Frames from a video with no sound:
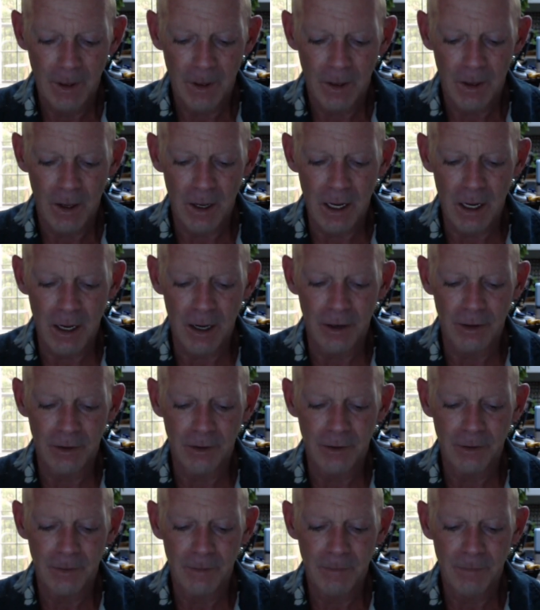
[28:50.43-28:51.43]

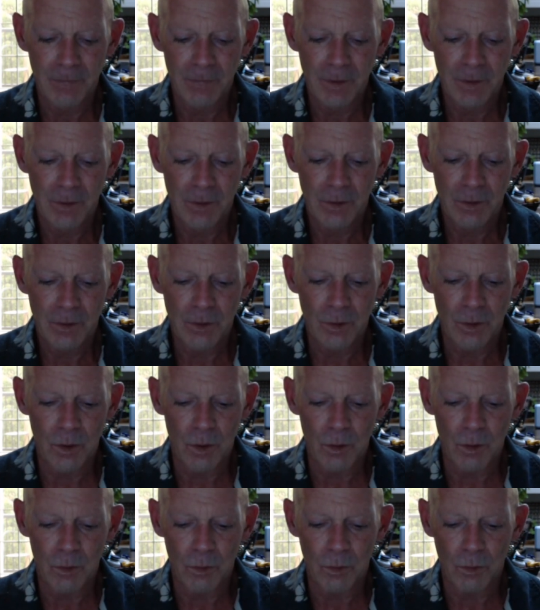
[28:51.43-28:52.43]
And, you
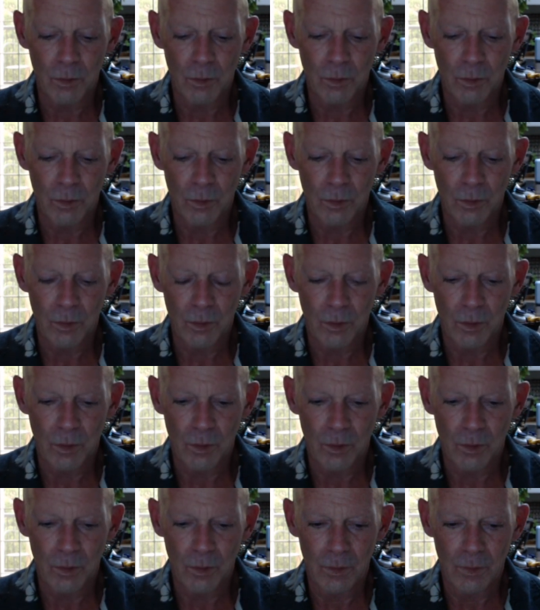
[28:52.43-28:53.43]
know,
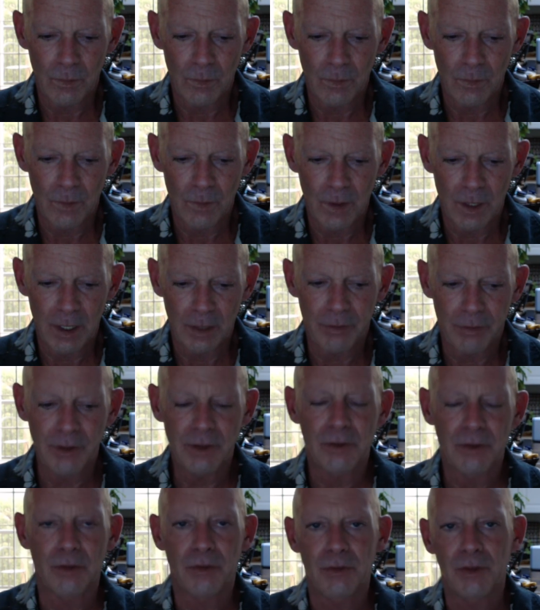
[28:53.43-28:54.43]
I
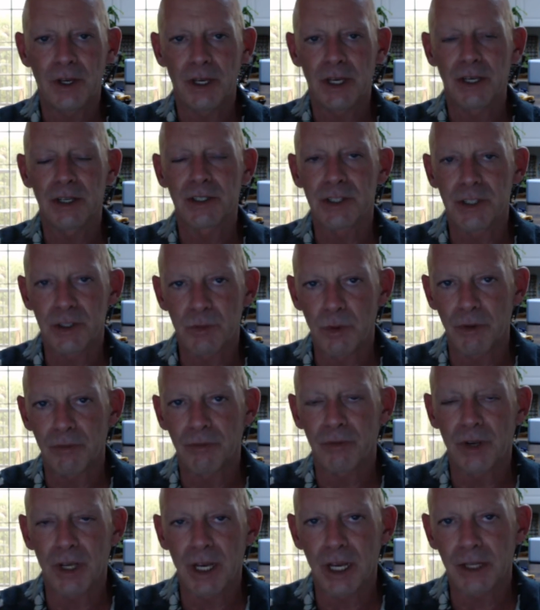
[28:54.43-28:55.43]
think the thing is we
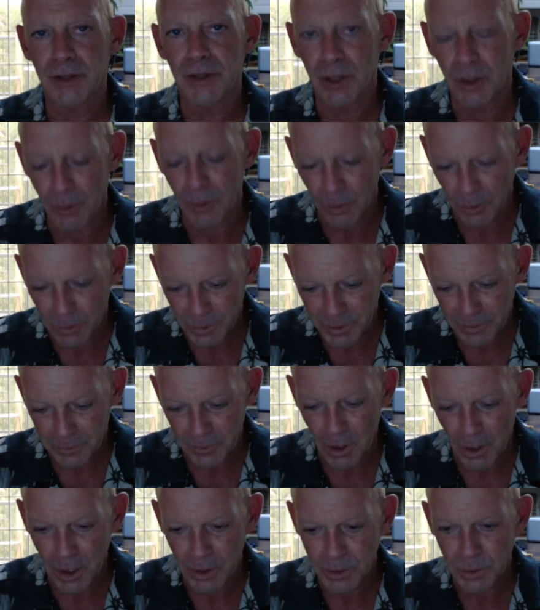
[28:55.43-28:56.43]
forget that those
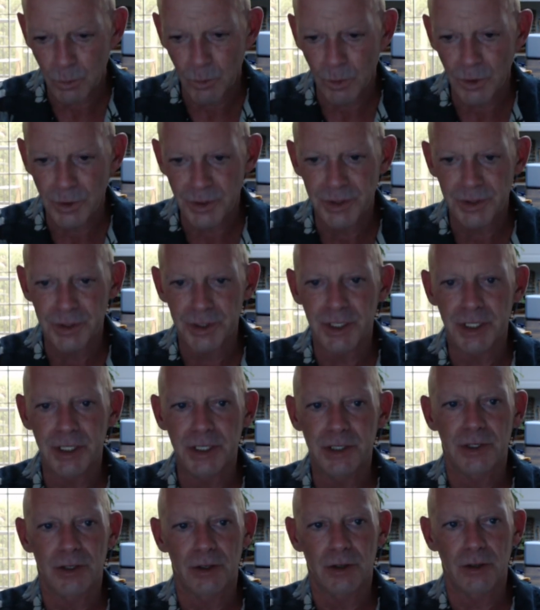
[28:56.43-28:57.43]
thoughts, words, and
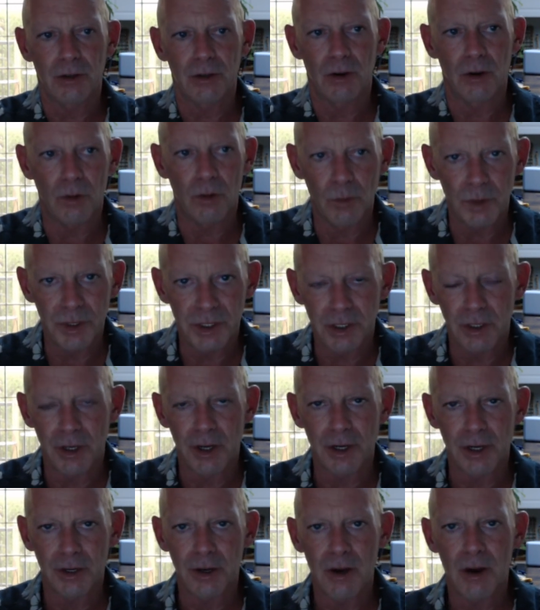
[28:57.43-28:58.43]
deeds aren't always
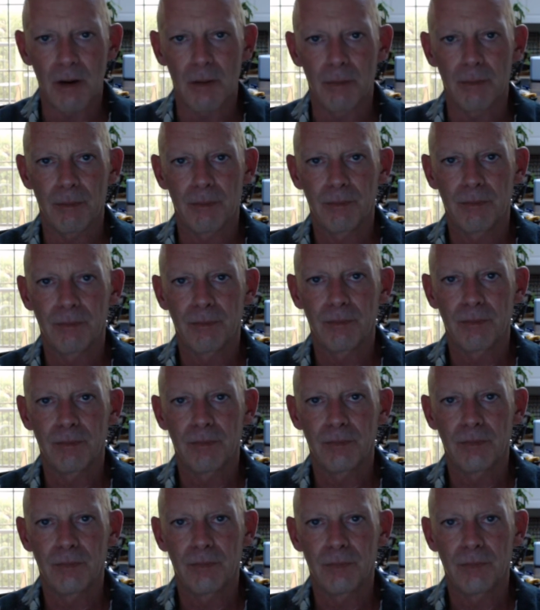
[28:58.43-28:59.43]
lining up.
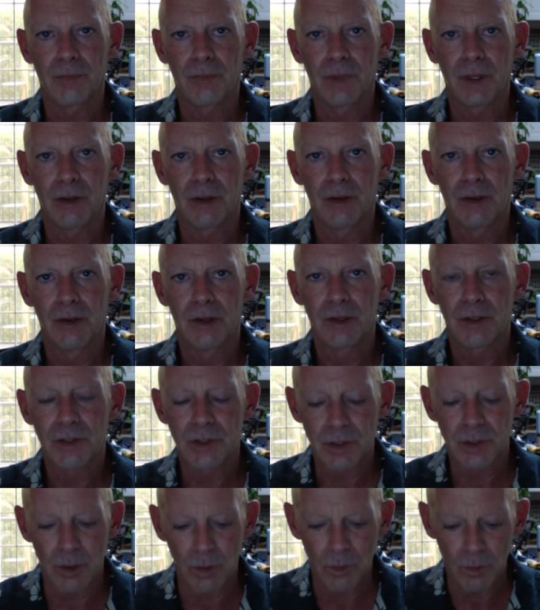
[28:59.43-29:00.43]

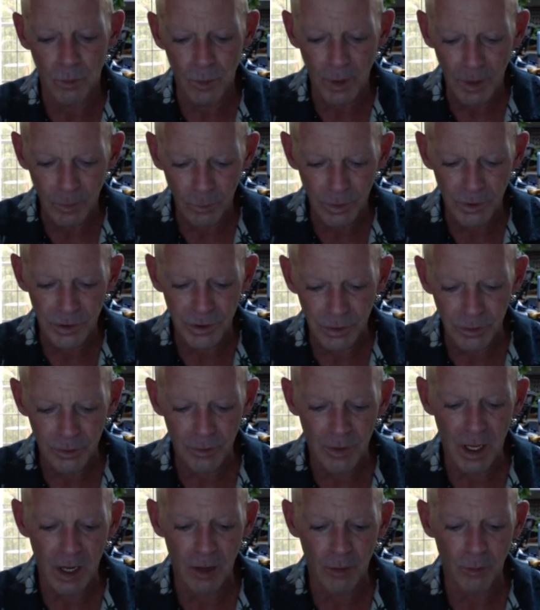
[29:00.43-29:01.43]
So when we do
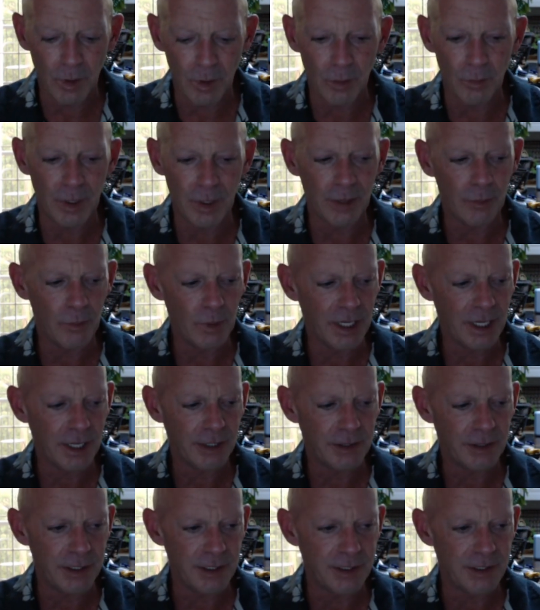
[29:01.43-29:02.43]
that, we
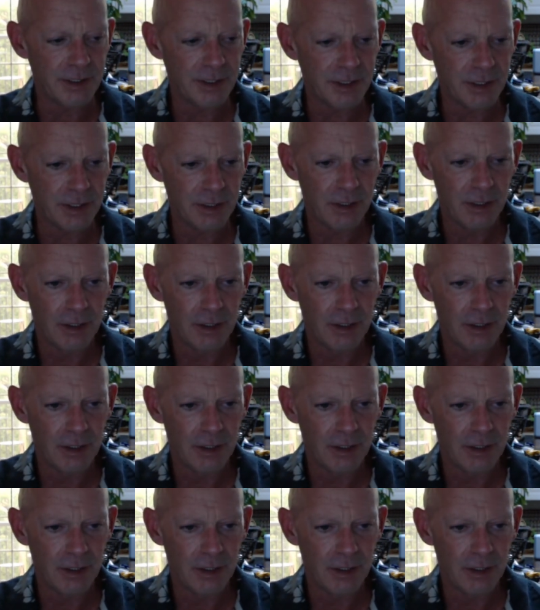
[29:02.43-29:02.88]
get these